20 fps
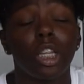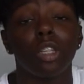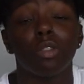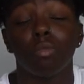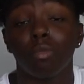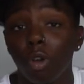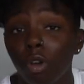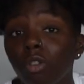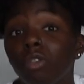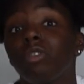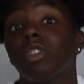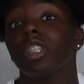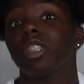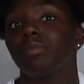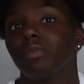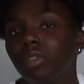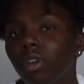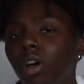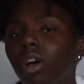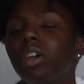motivates
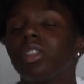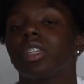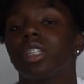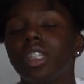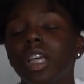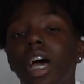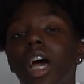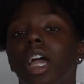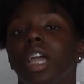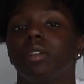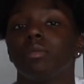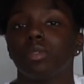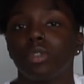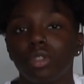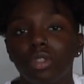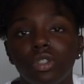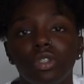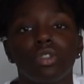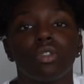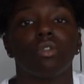me all the time to,
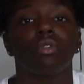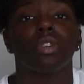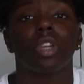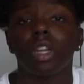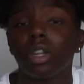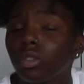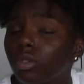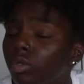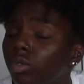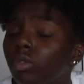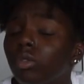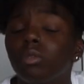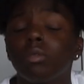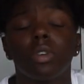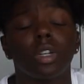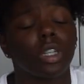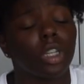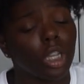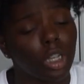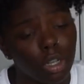you know, get on
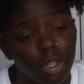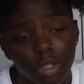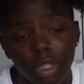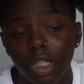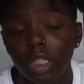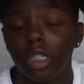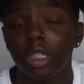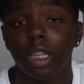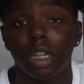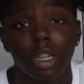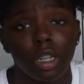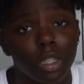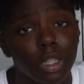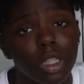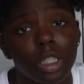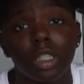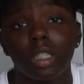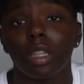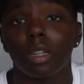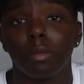schoolwork, get on this, get on
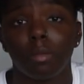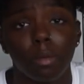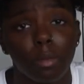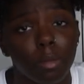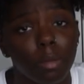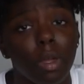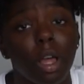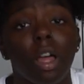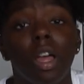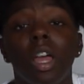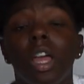this, get on blah, blah, blah.